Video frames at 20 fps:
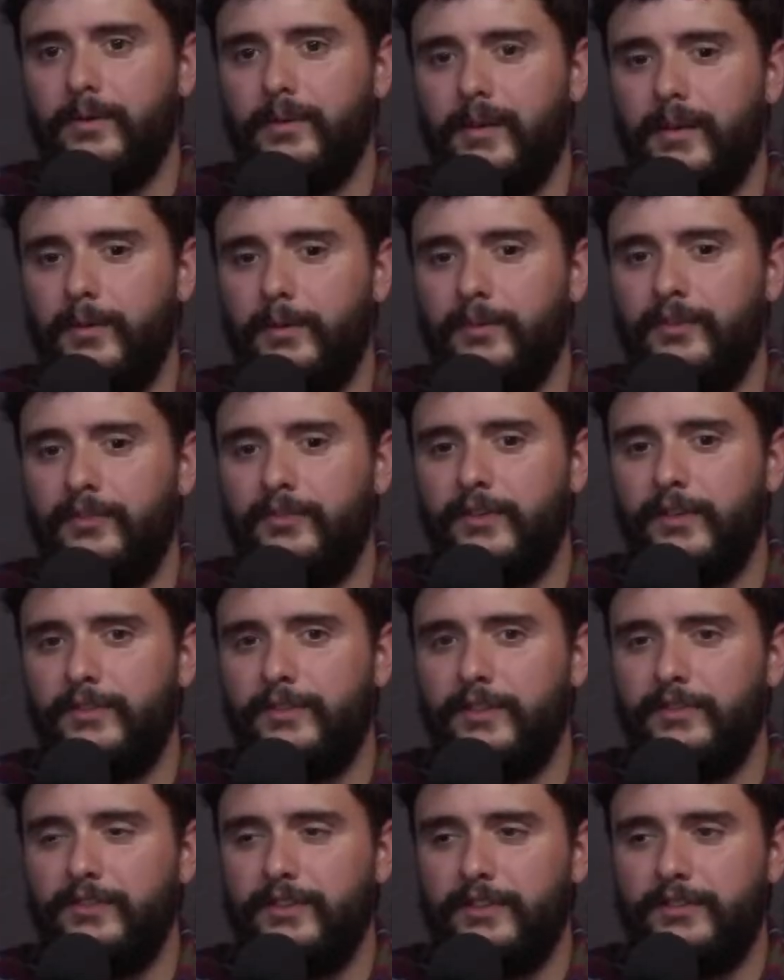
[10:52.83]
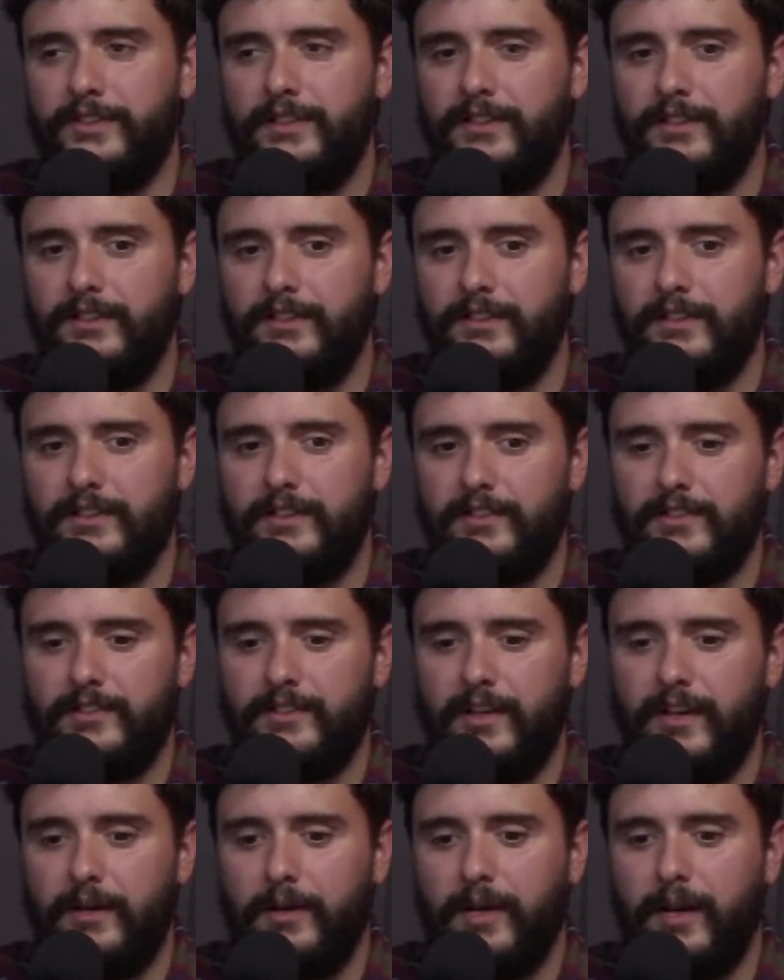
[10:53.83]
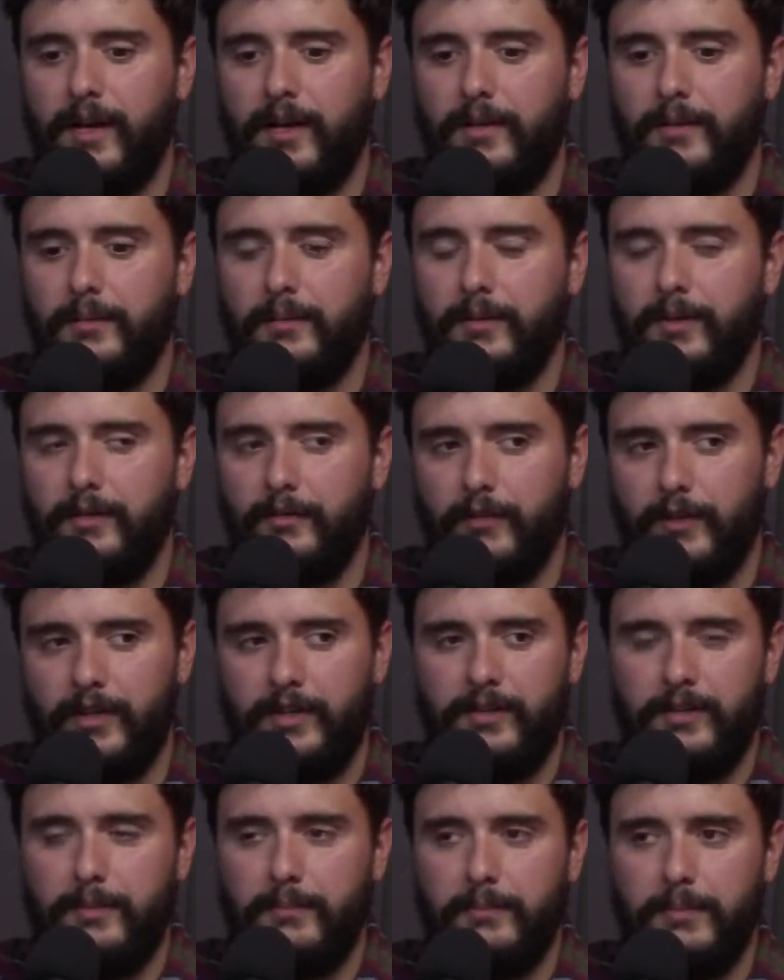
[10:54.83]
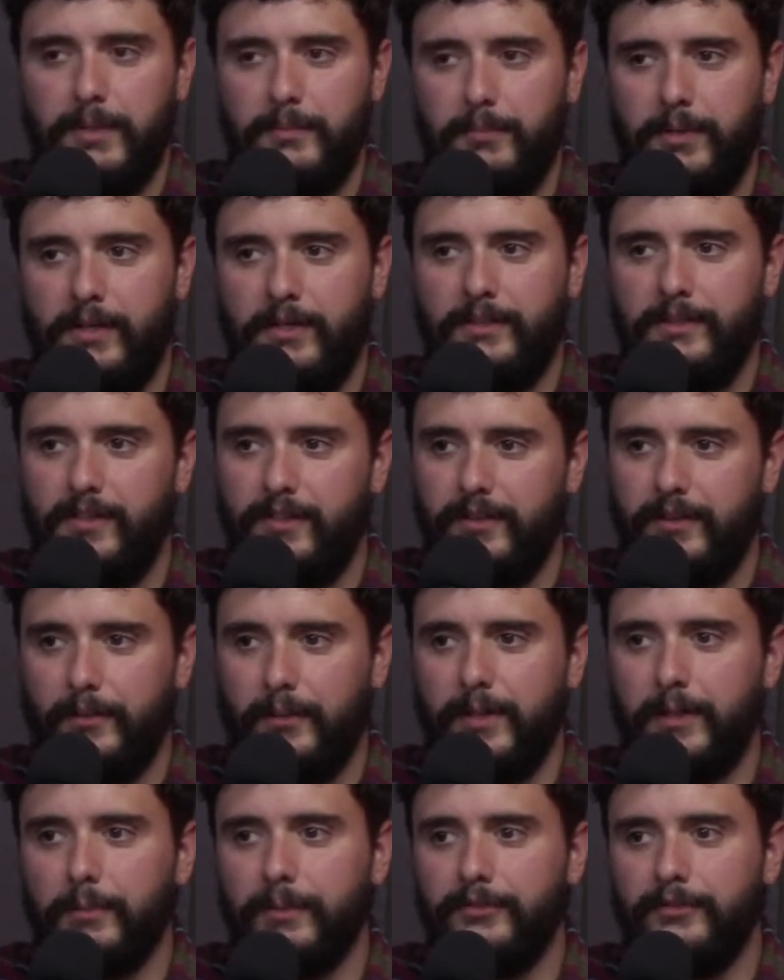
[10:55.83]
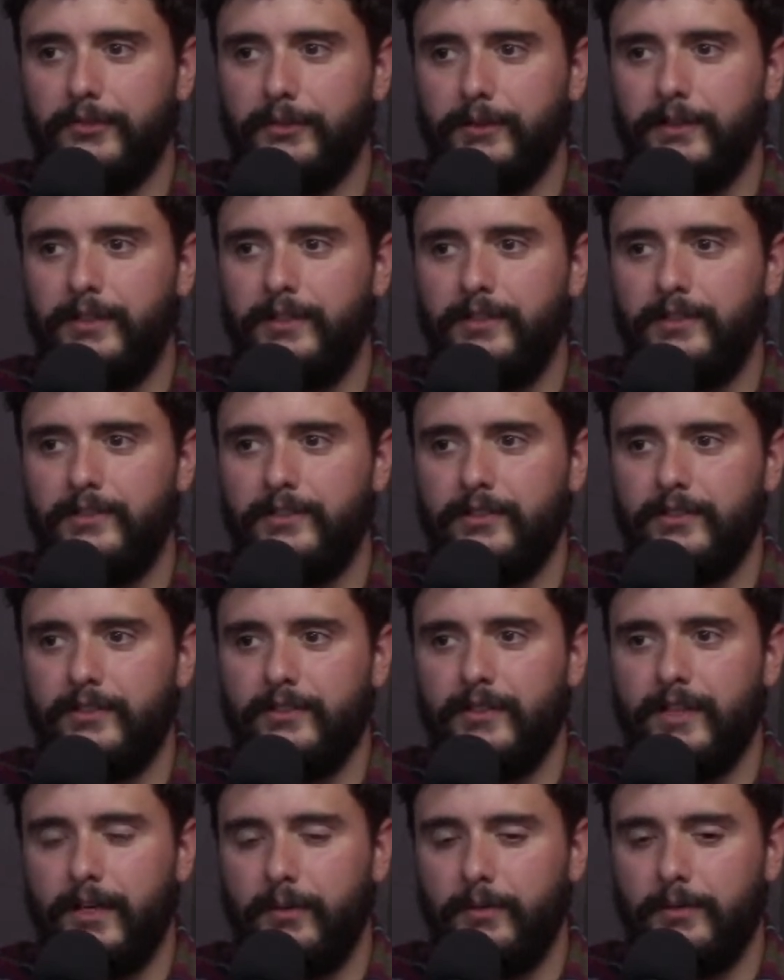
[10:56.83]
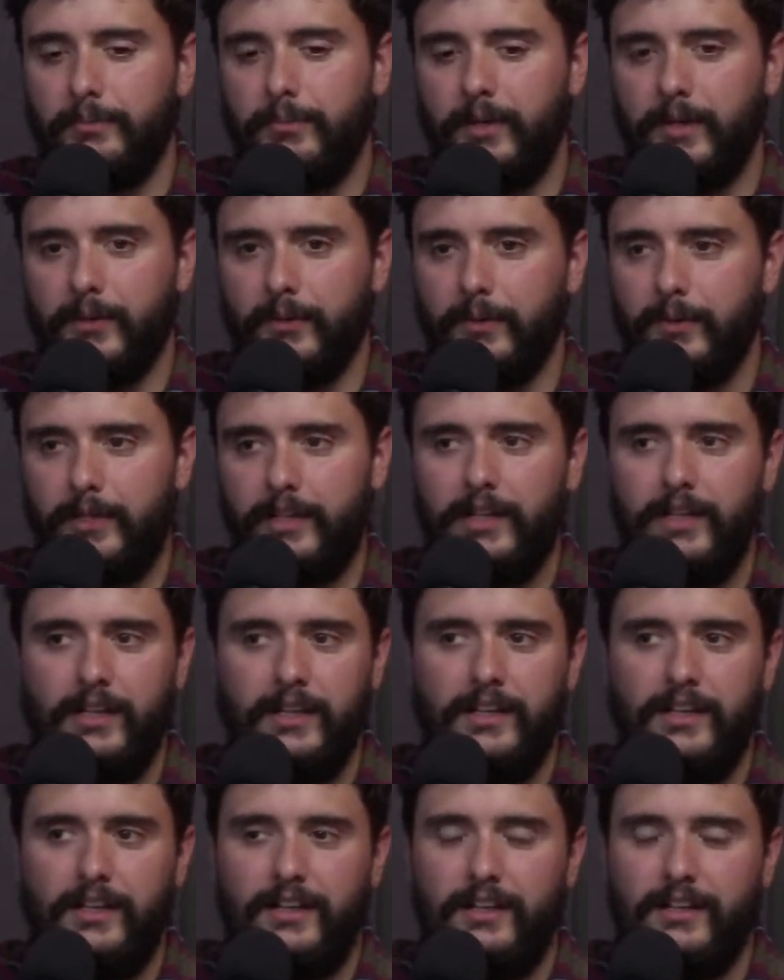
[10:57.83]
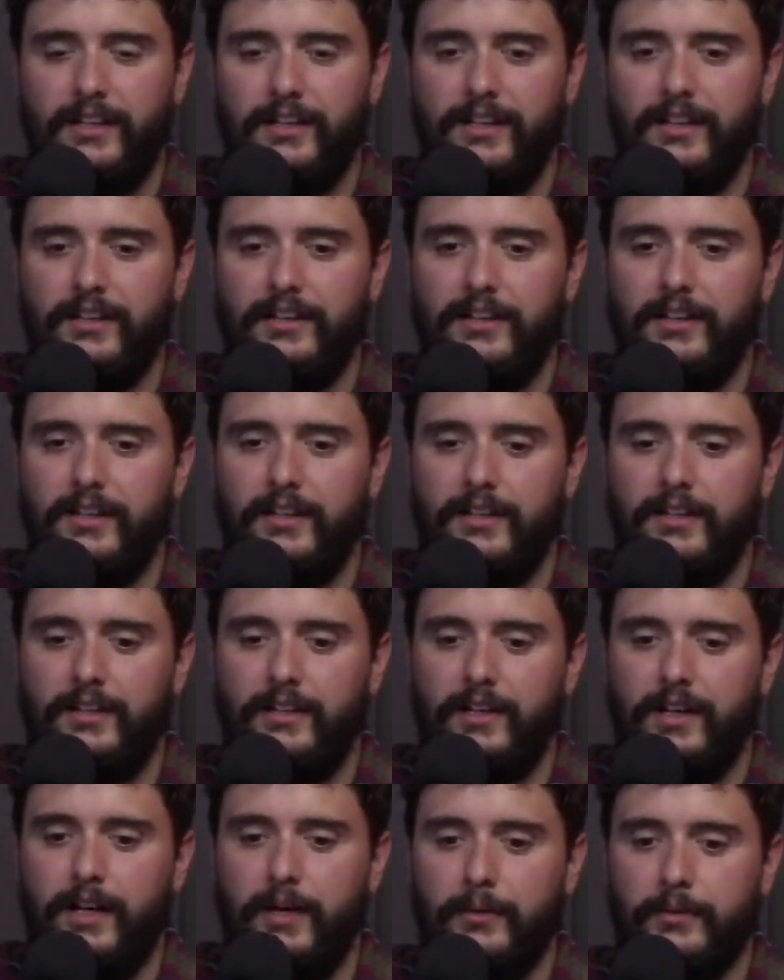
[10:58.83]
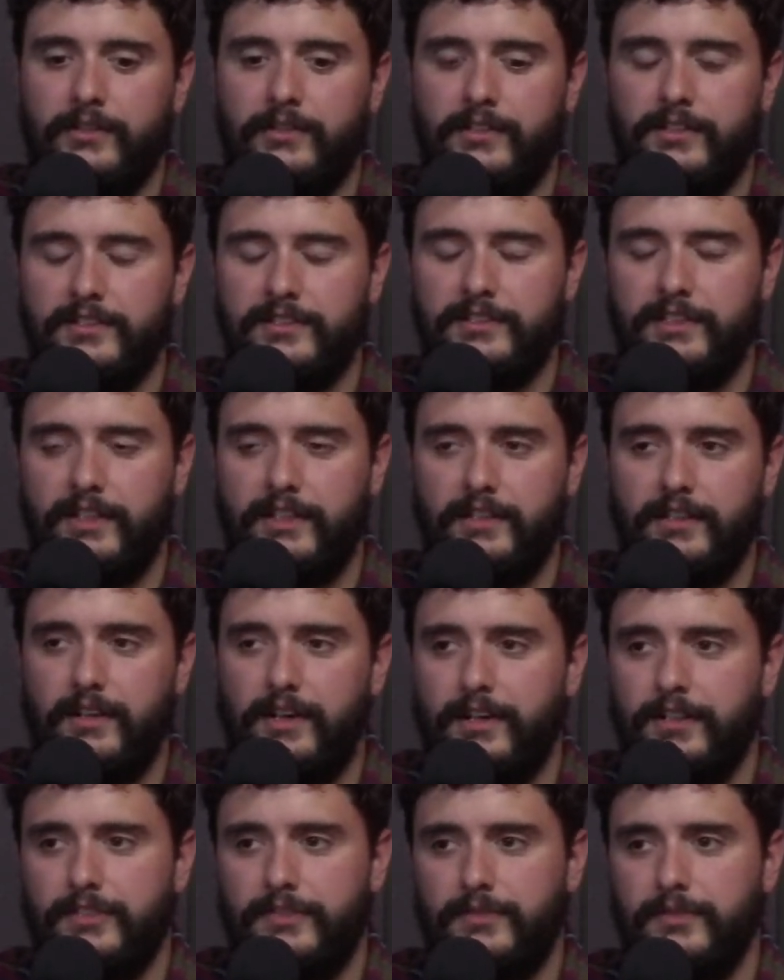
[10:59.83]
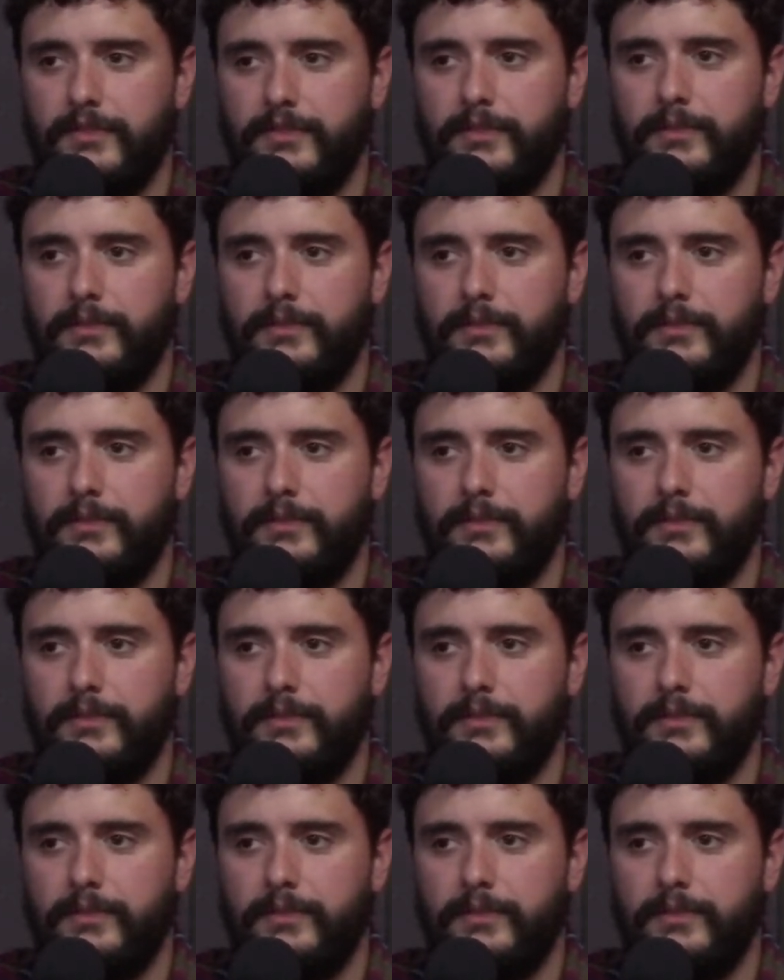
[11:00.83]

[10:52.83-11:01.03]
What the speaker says: was 50-50 on it because I had an event in Mid-Pond the week before, so that was priority. And then I was going to stay in Nashville